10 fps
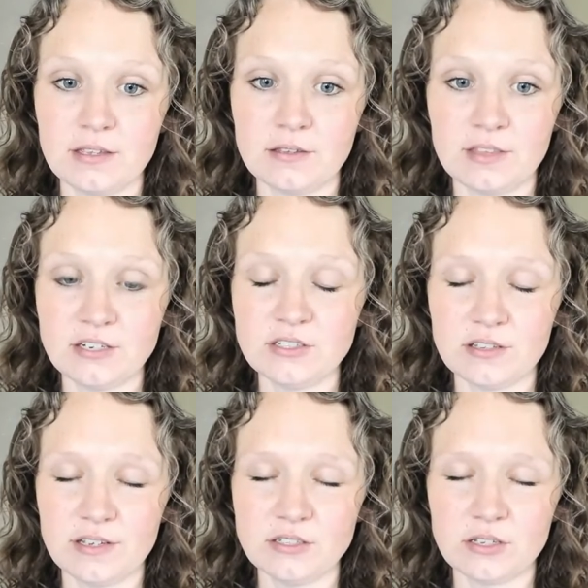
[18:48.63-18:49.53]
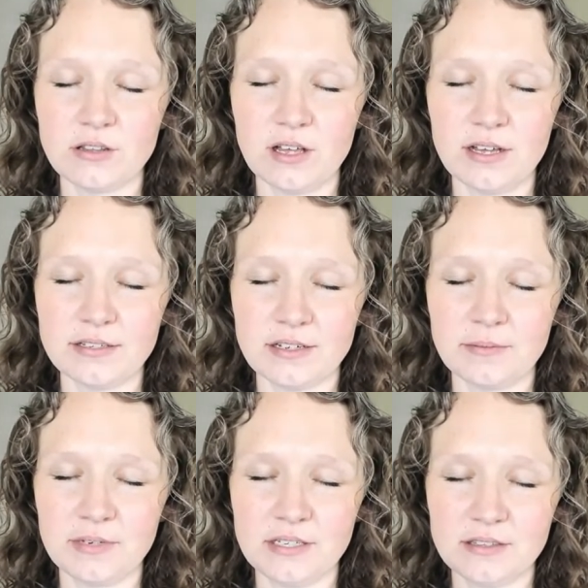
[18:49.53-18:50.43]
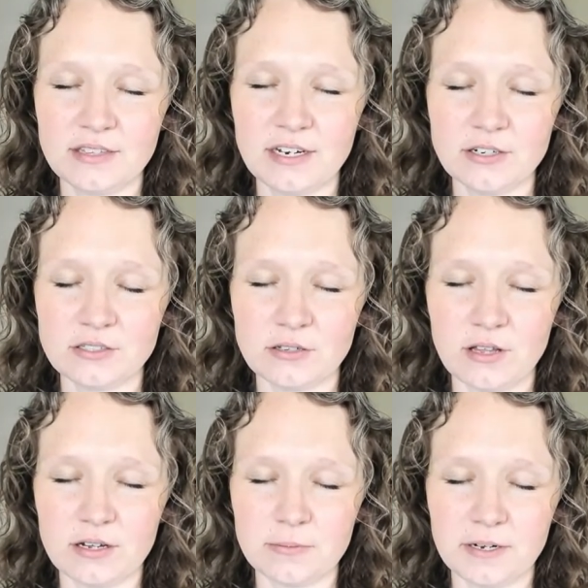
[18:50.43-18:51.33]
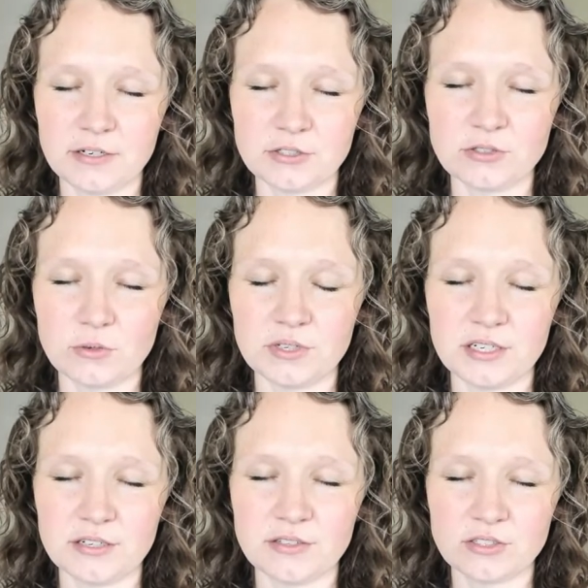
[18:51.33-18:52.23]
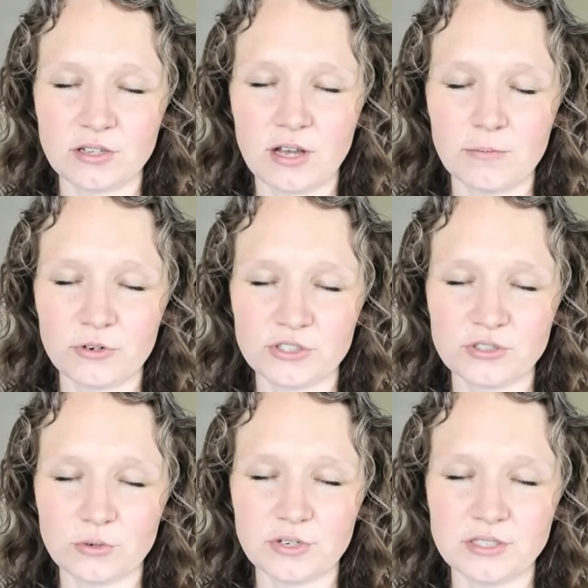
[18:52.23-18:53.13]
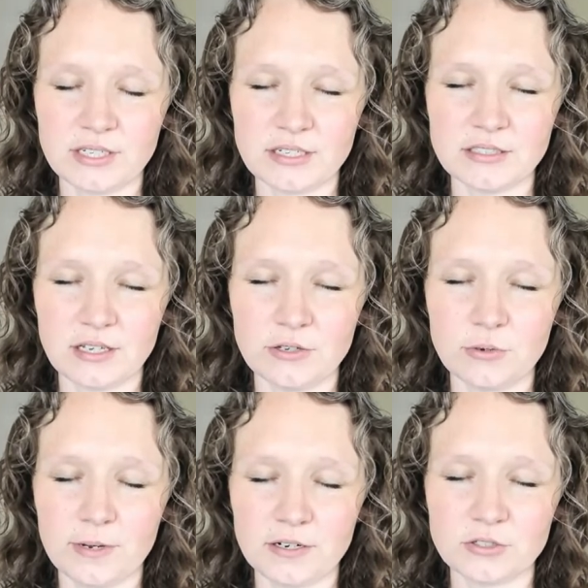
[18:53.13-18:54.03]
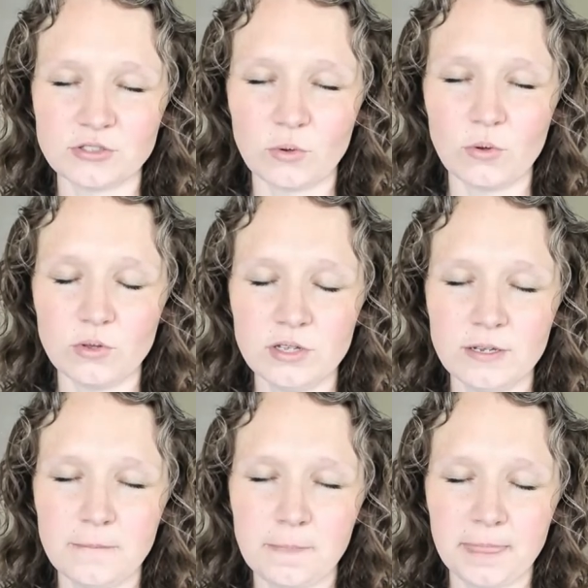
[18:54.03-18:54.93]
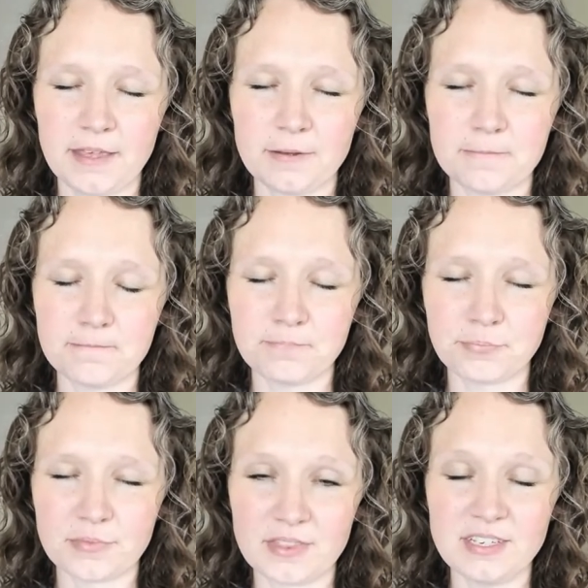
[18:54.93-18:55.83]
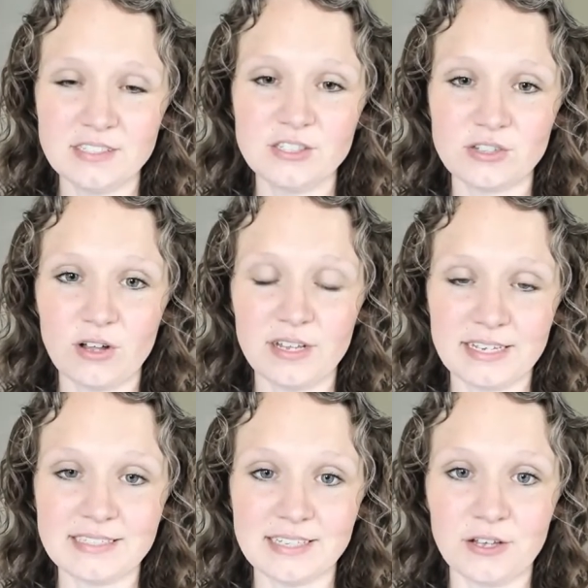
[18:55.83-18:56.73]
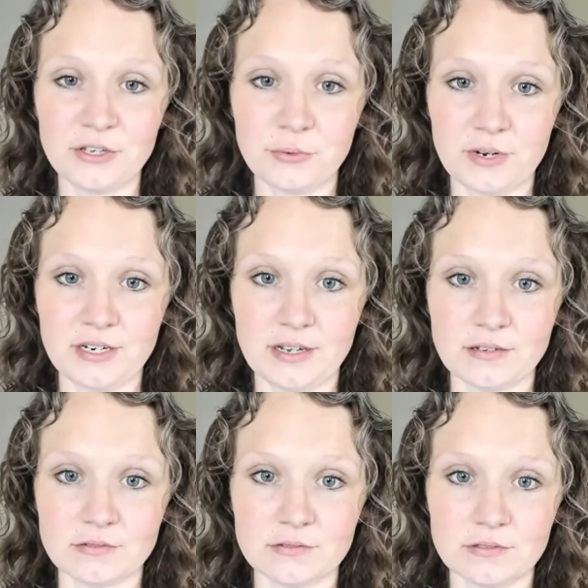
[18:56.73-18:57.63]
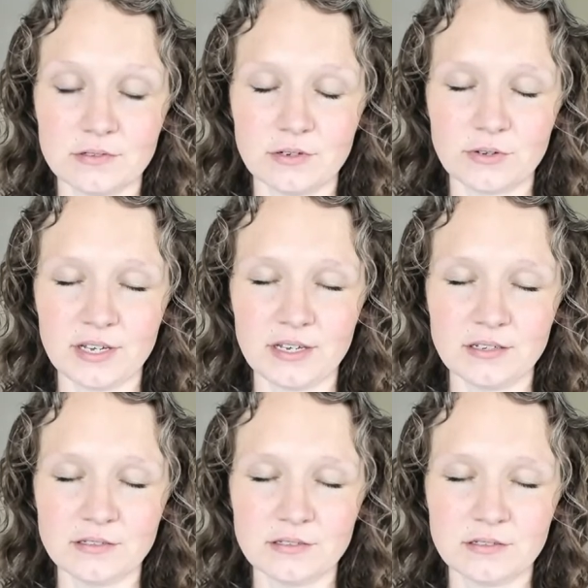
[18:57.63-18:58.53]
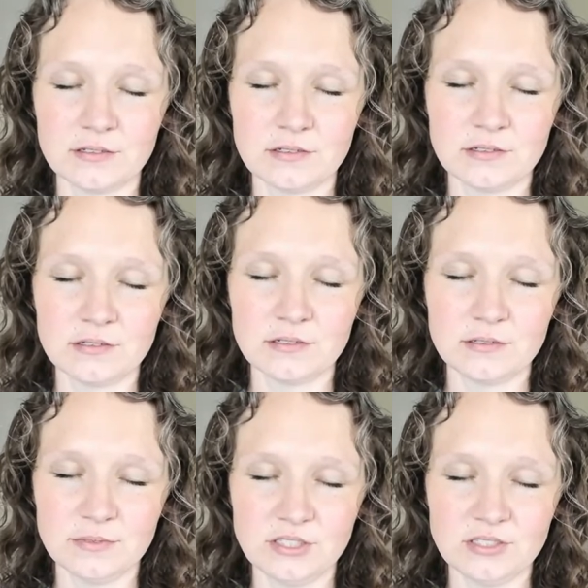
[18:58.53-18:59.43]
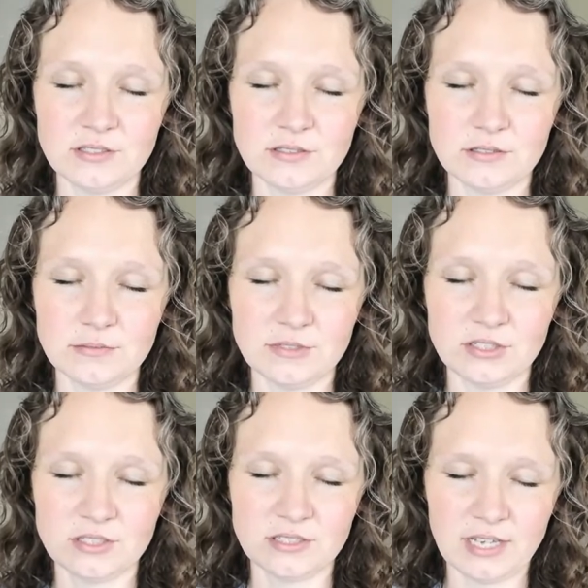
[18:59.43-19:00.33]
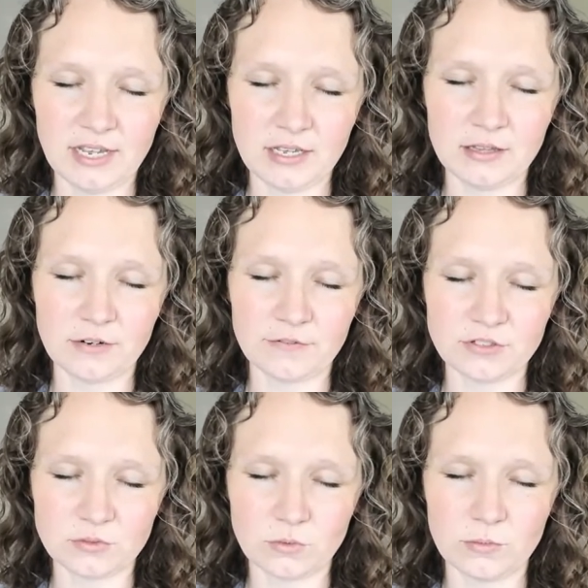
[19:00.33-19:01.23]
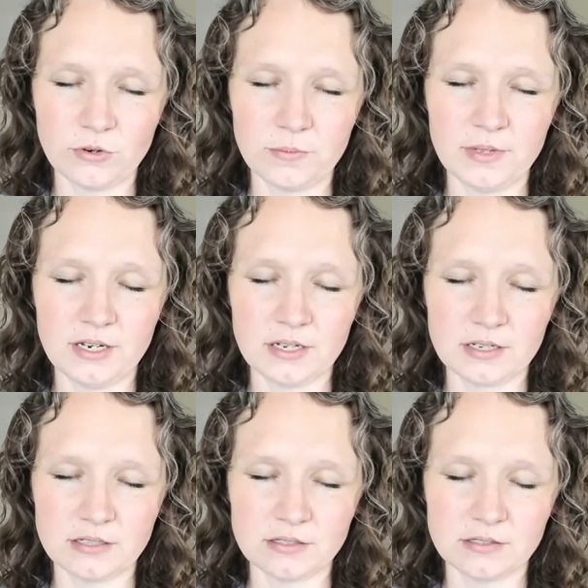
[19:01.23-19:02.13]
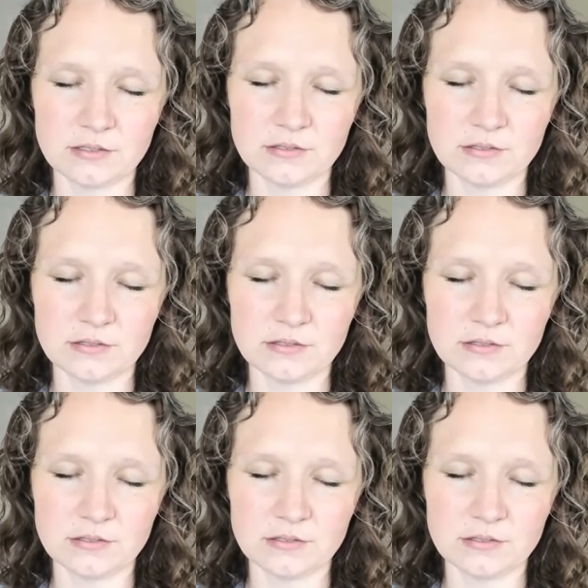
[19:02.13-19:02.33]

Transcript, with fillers: There's there's a lot that I mean there's a lot about your soul here. There's a lot more stories I could tell you about your soul. Um, this is all I can tell you right now. Okay, let me just let me just hang in there for just one more minute because